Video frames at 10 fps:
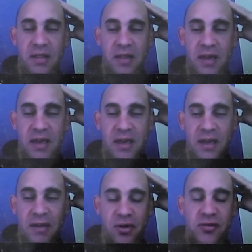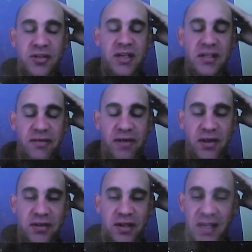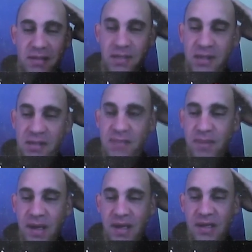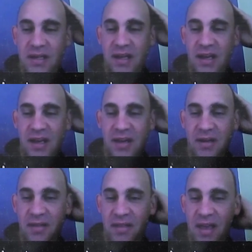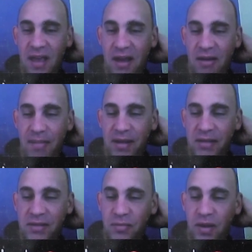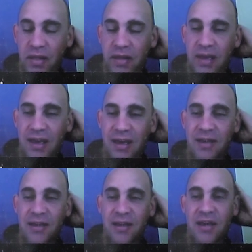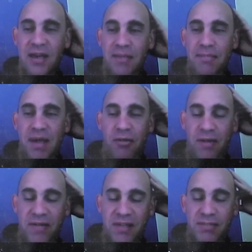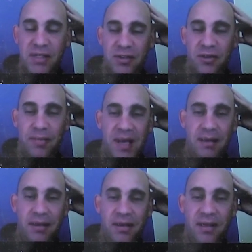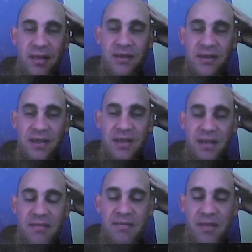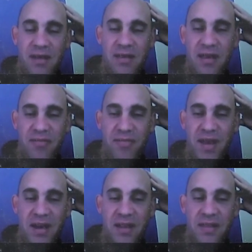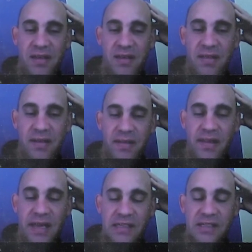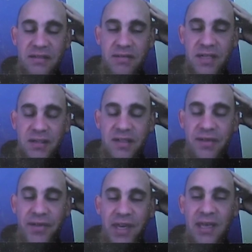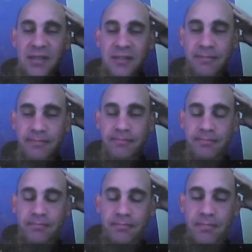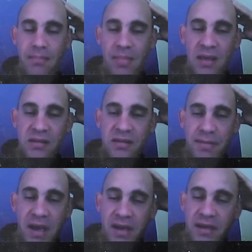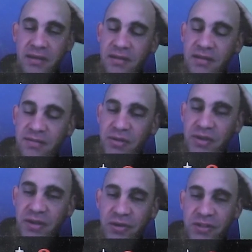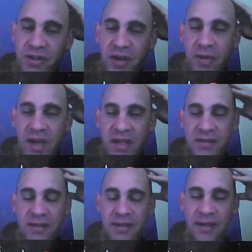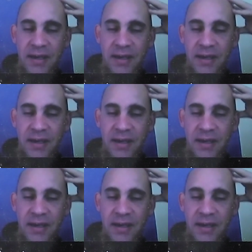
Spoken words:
the proceeds of those investments, but they are amongst one of the better investments on paper that they've made in the last 6 or 7 years. And some has mostly gone sideways.